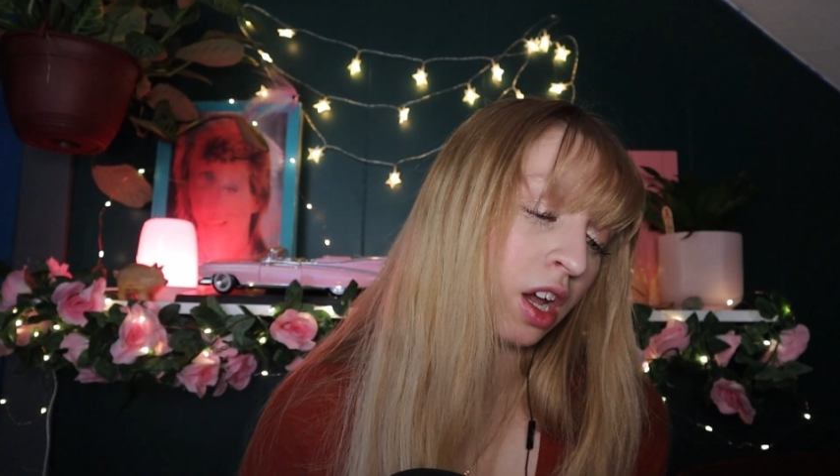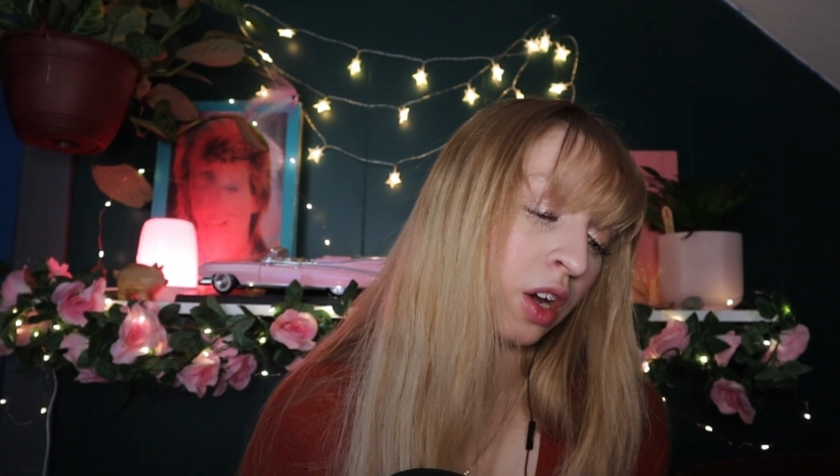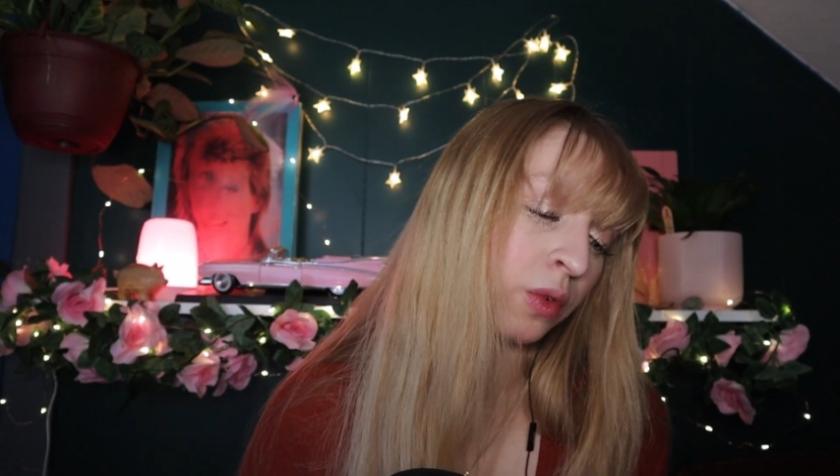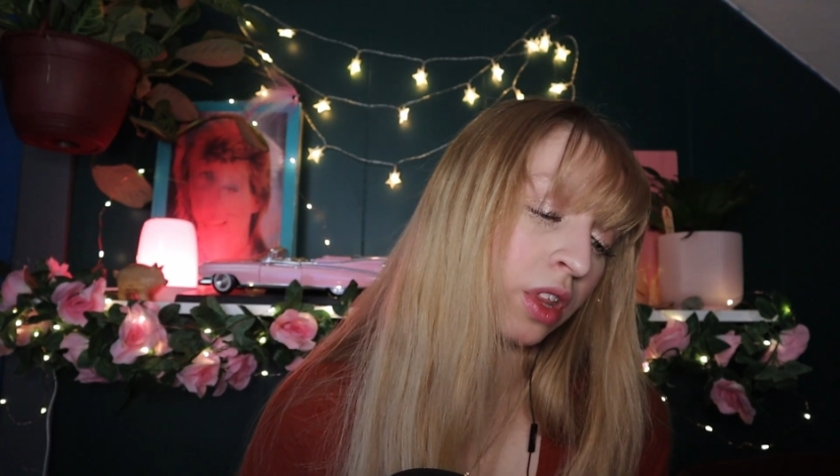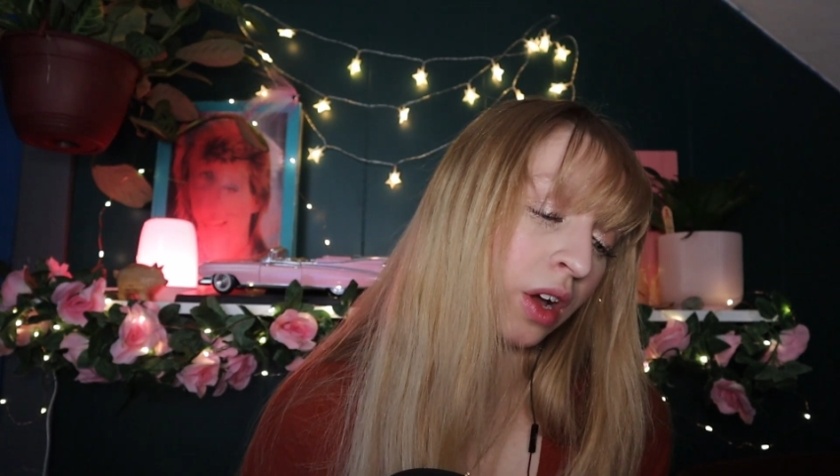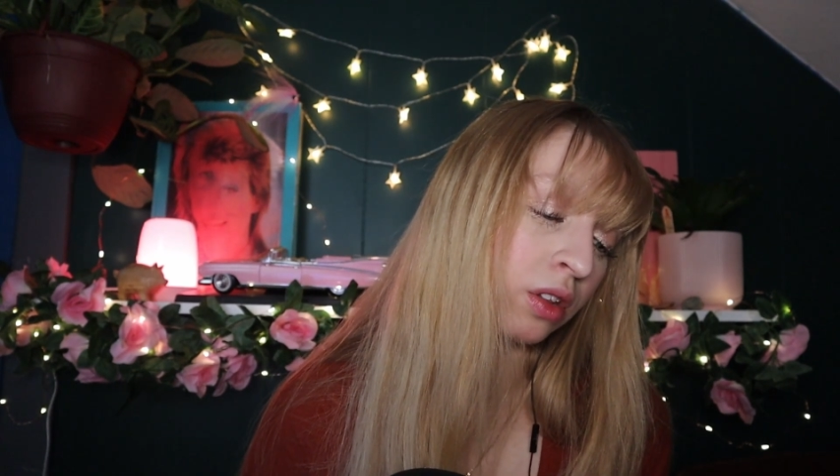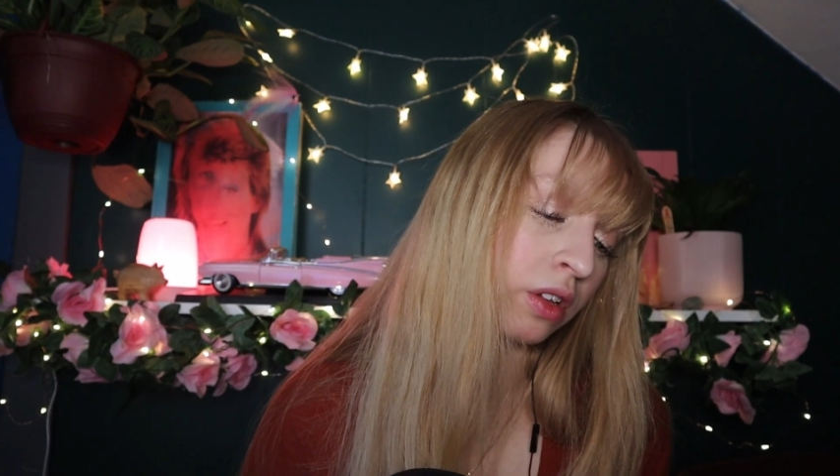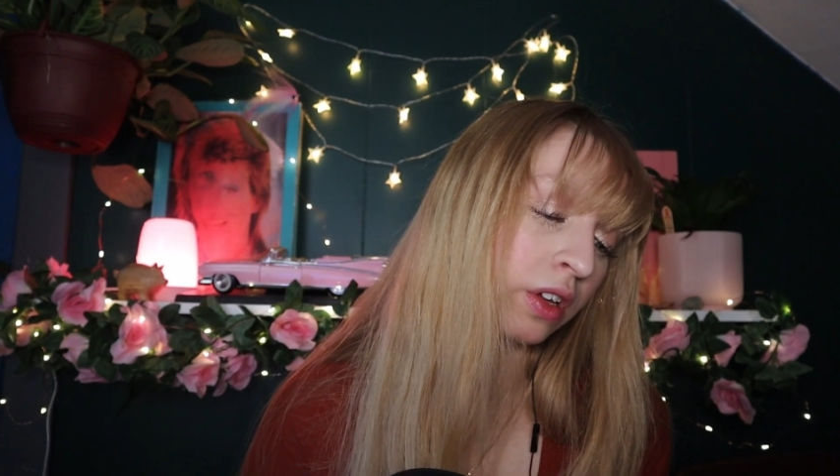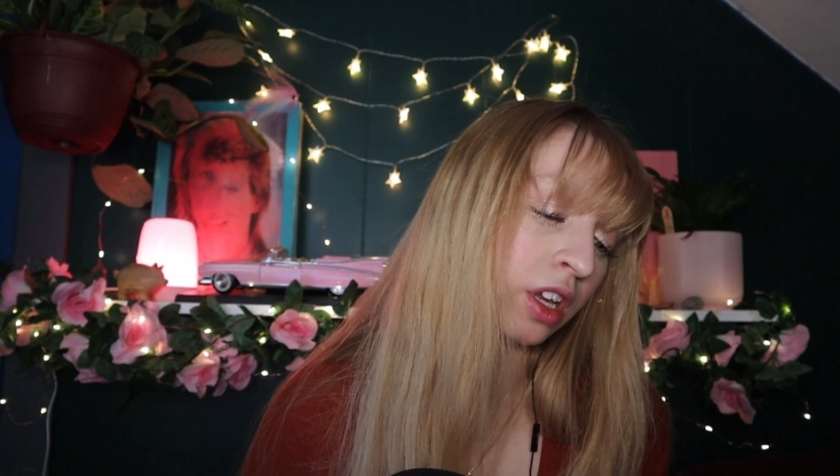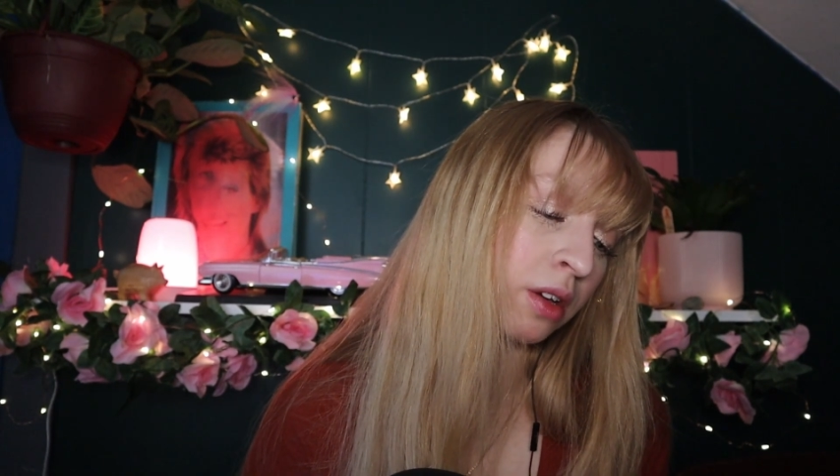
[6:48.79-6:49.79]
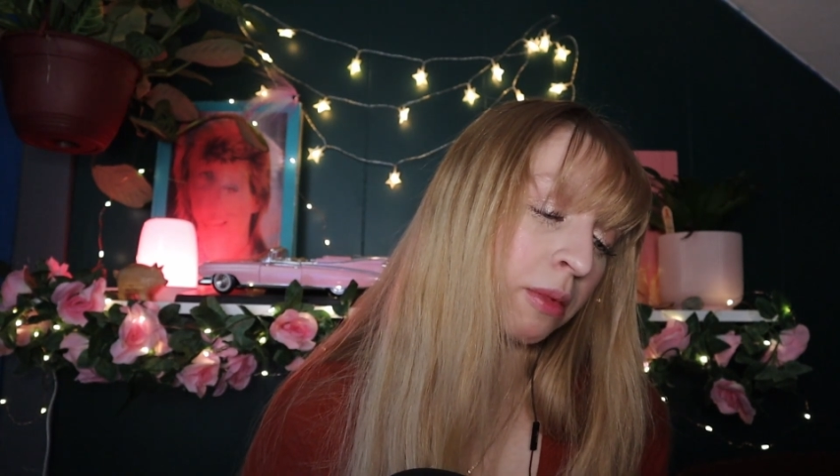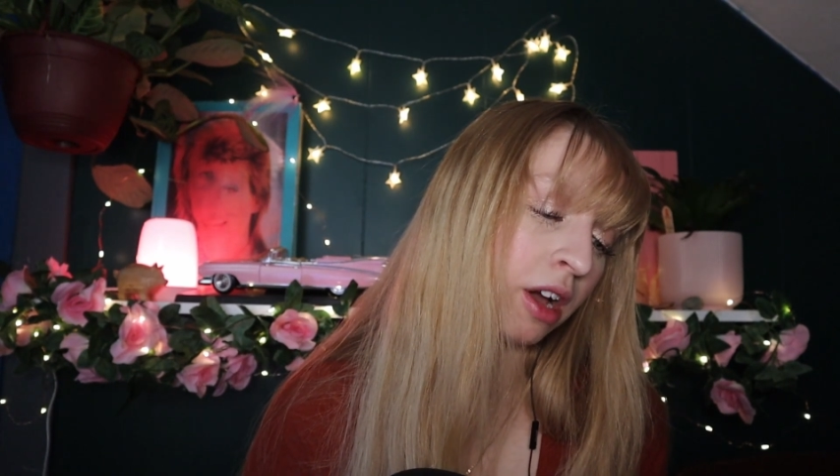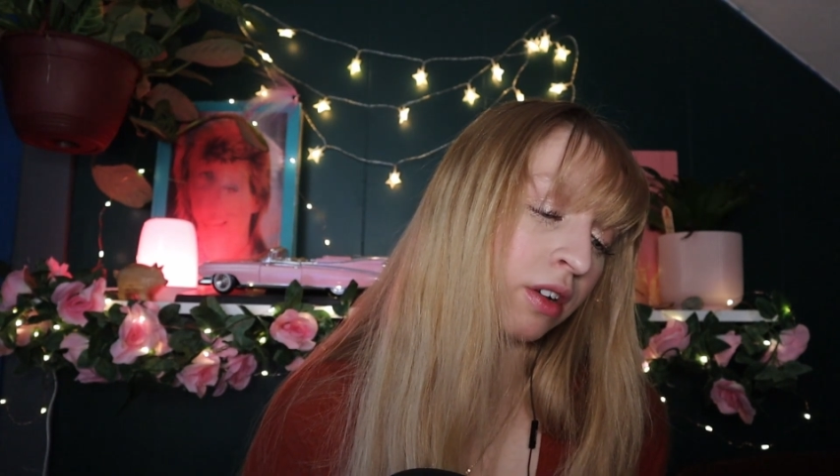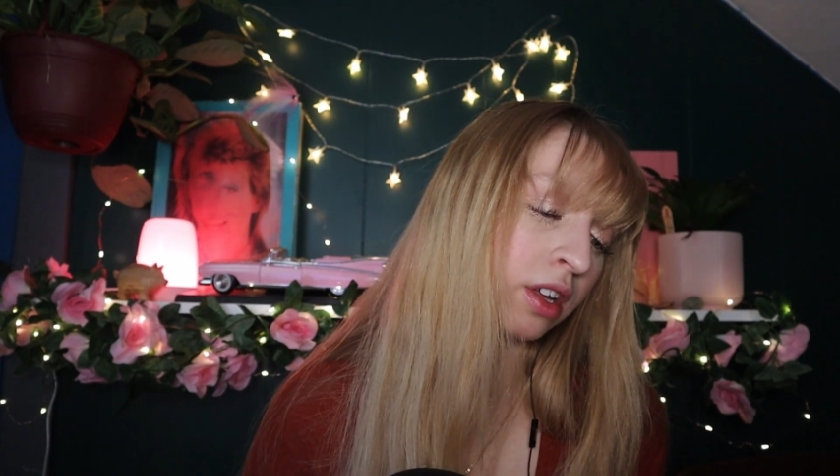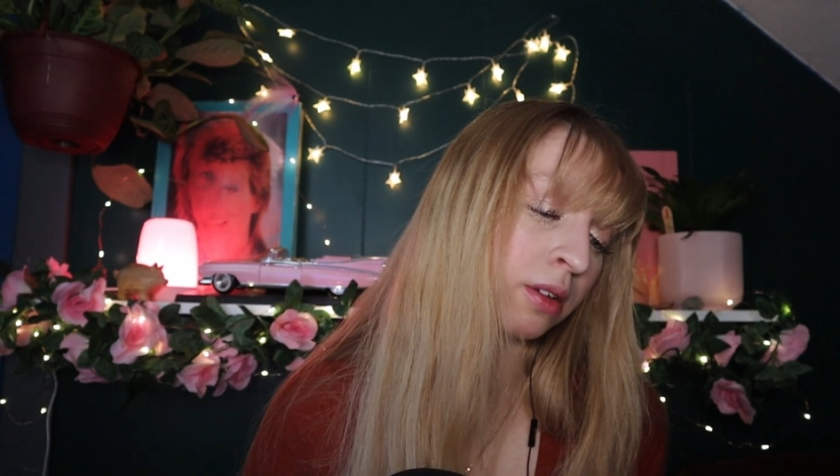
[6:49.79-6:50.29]
and without looking
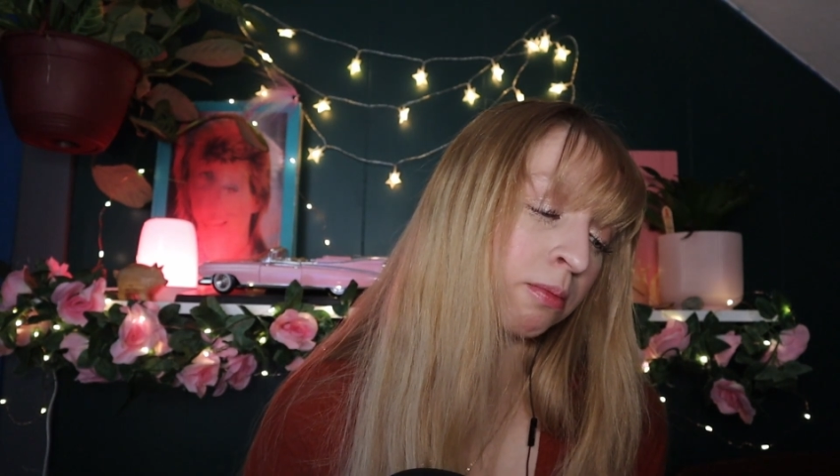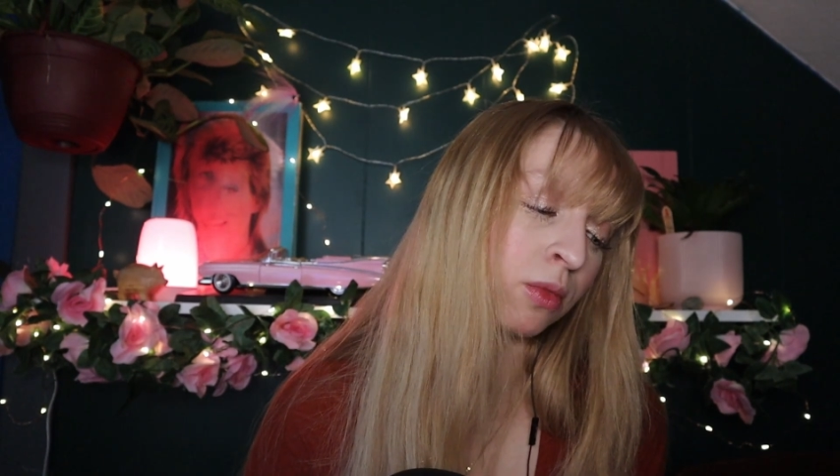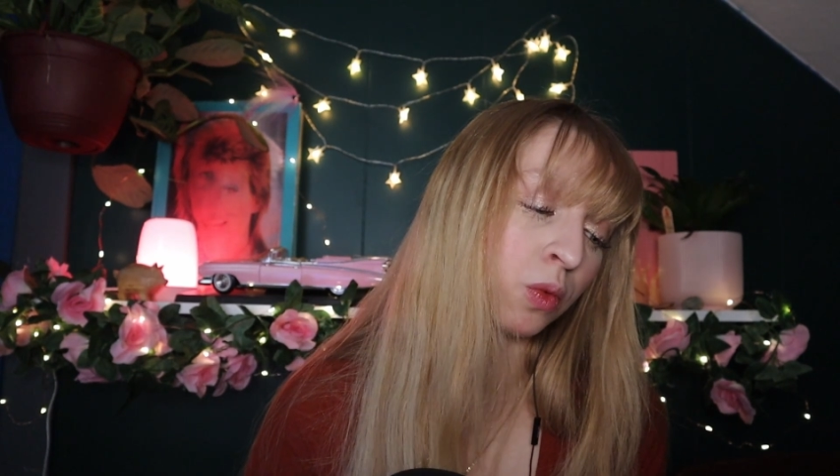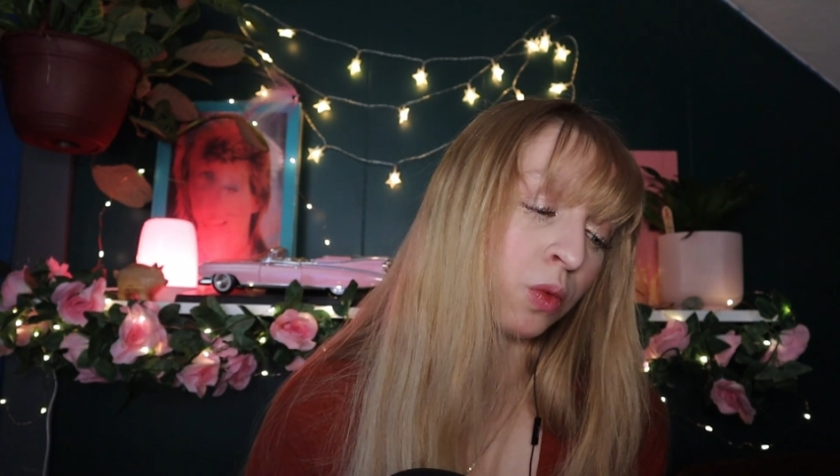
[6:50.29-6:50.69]
about him